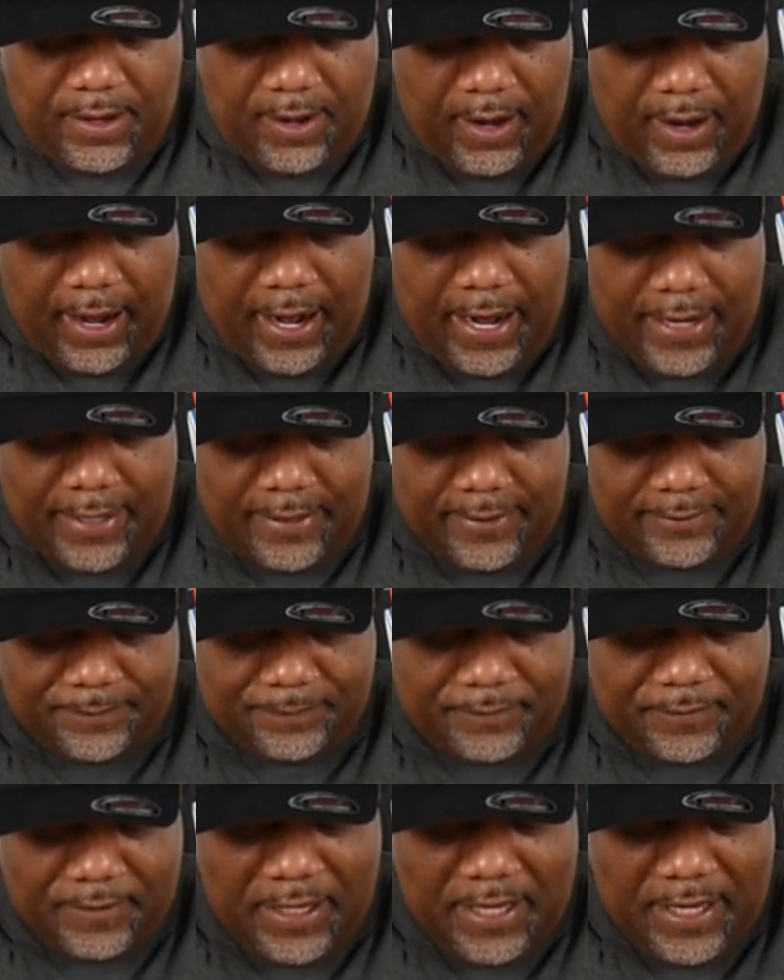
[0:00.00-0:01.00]
All right,
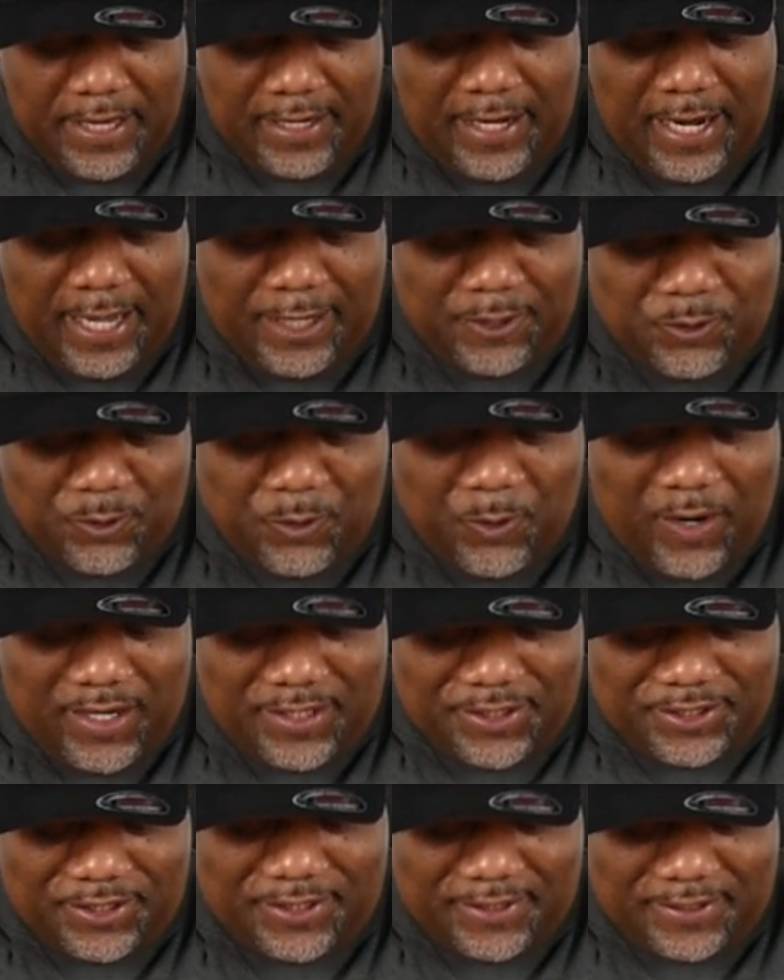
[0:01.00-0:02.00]
next
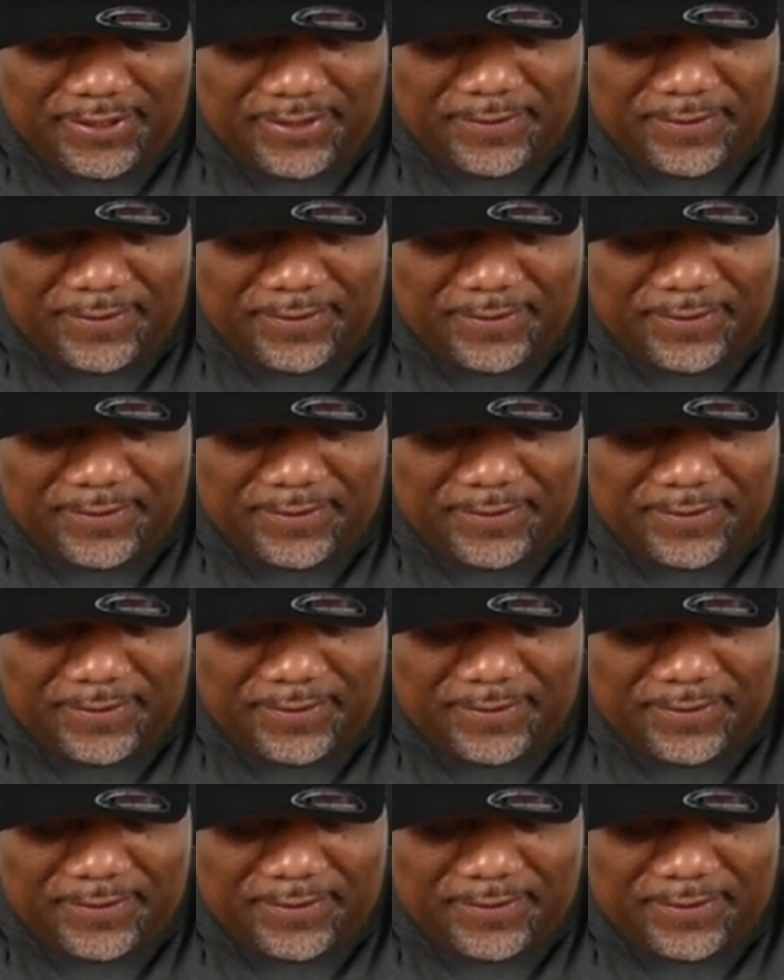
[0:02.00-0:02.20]
question.